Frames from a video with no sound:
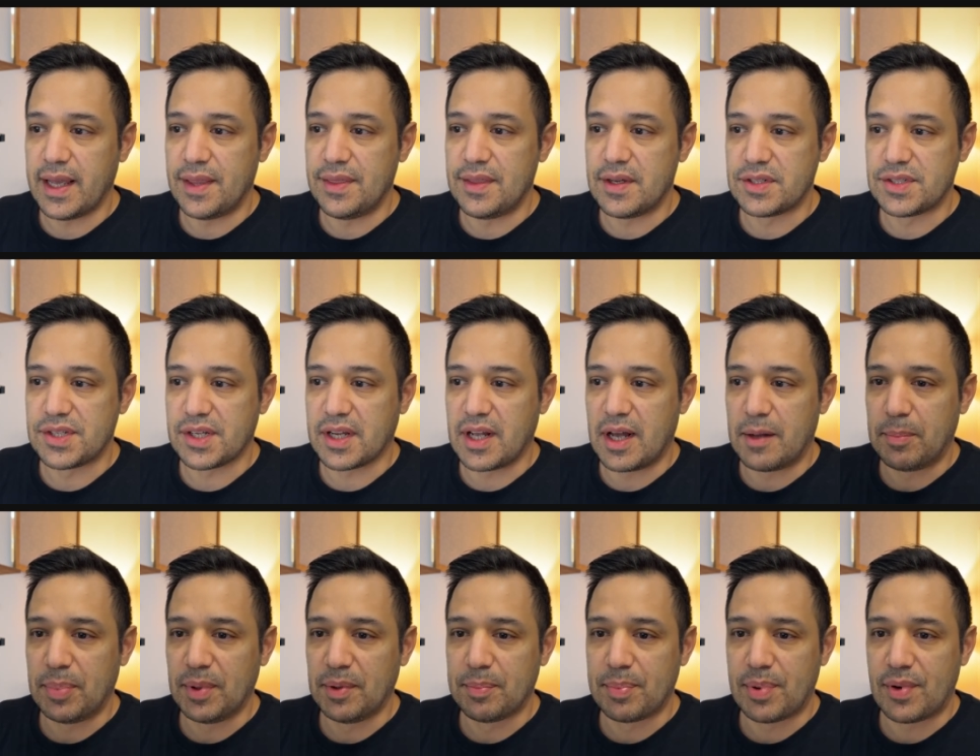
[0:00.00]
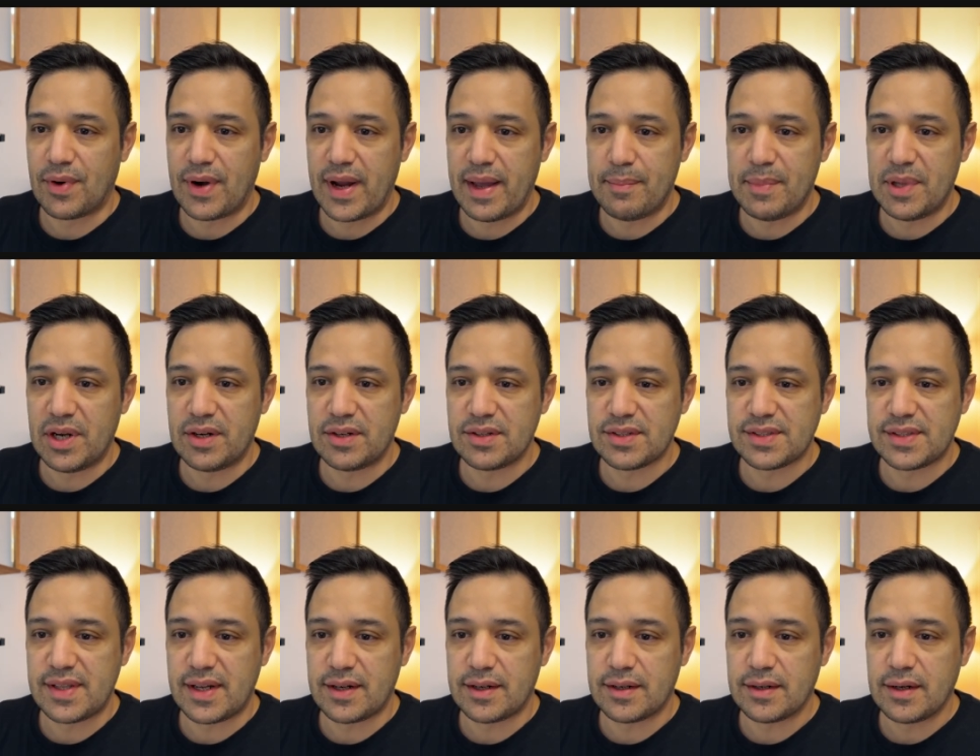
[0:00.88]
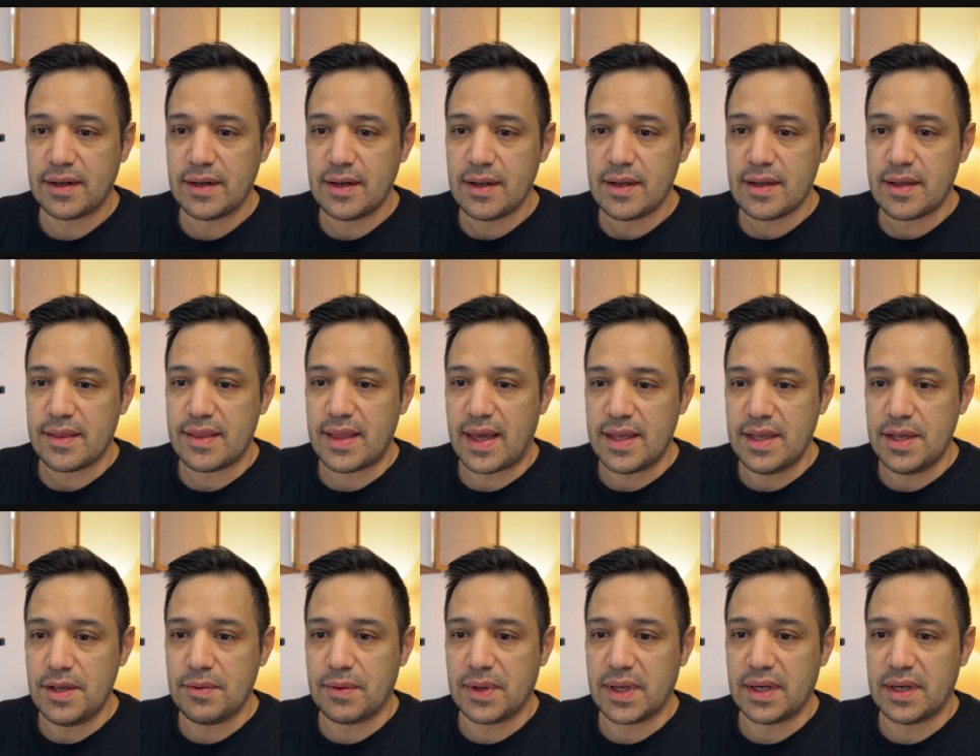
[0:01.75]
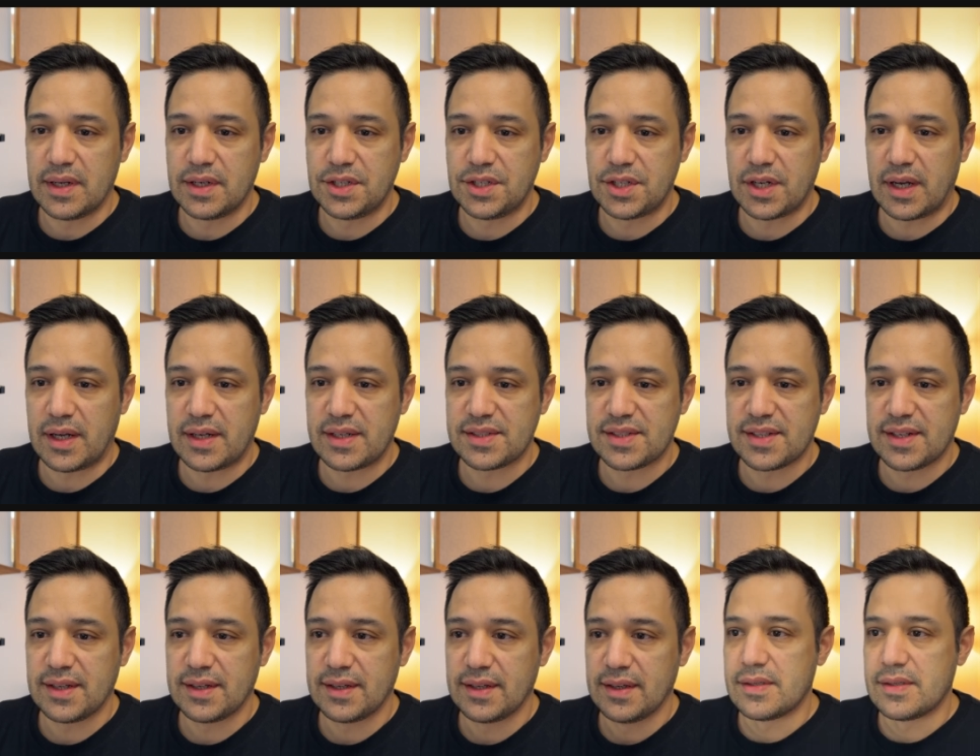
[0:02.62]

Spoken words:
and there's a couple parameters there that you can adjust.